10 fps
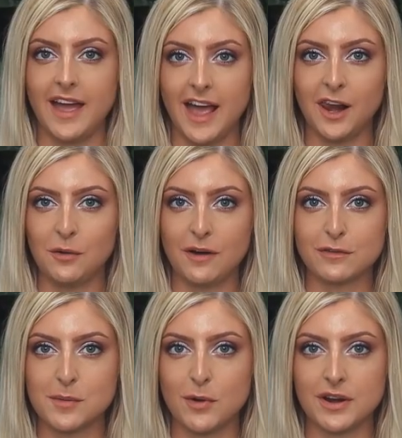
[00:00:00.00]
Hello
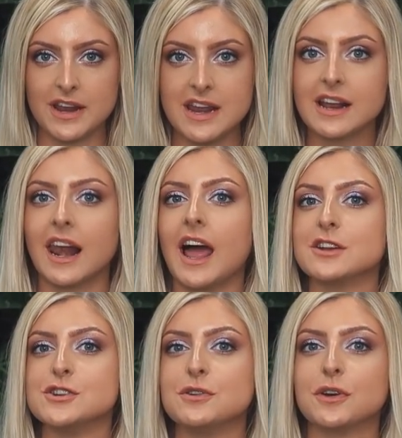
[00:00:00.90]
everybody,
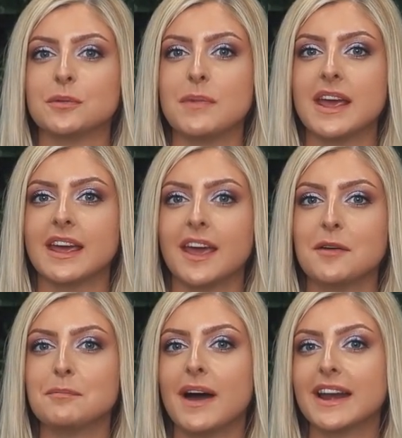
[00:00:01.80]
glad you could make
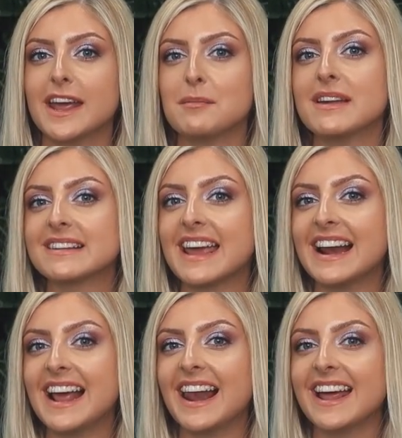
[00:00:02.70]
it. My name is
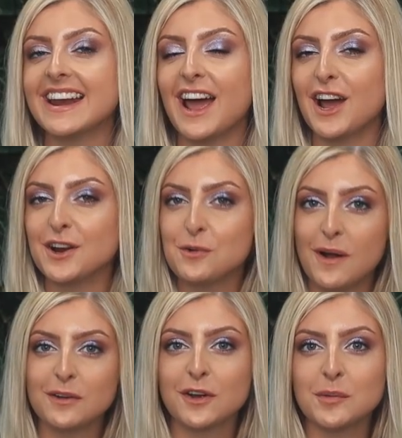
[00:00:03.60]
Kaylee Ellen and
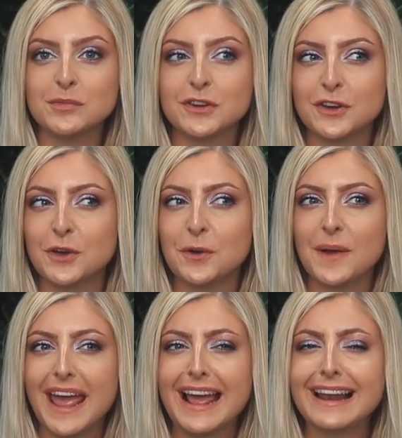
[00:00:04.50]
welcome to
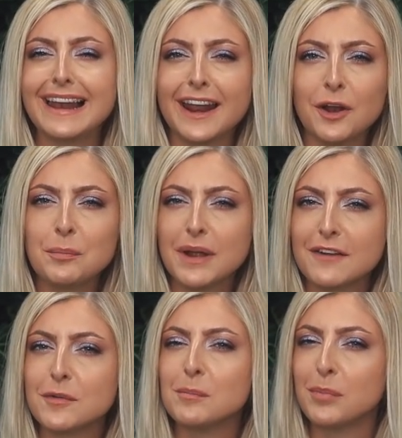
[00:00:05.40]
a little bit
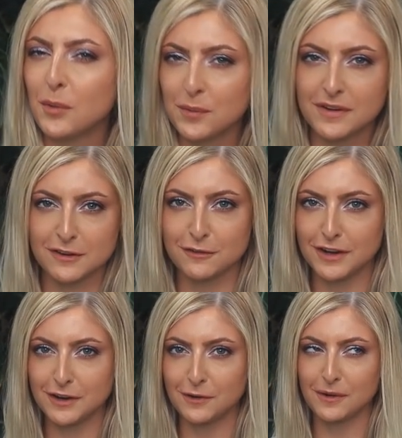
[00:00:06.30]
of a bonus
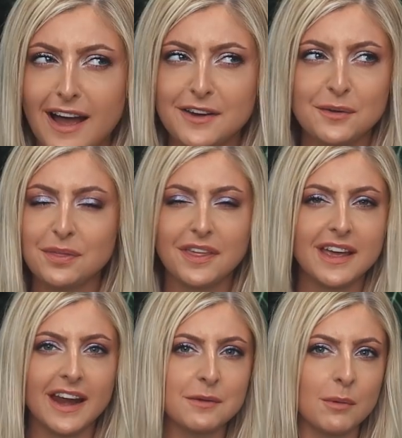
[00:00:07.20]
video. I don't
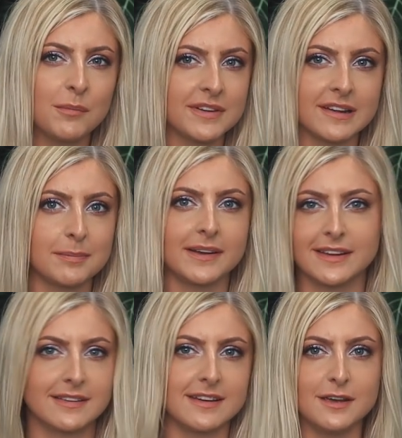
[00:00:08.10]
think anyone was
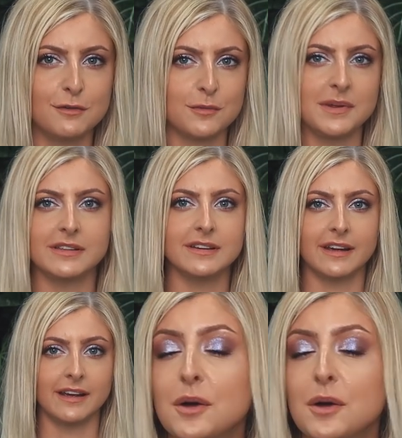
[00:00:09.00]
expecting to hear from me today,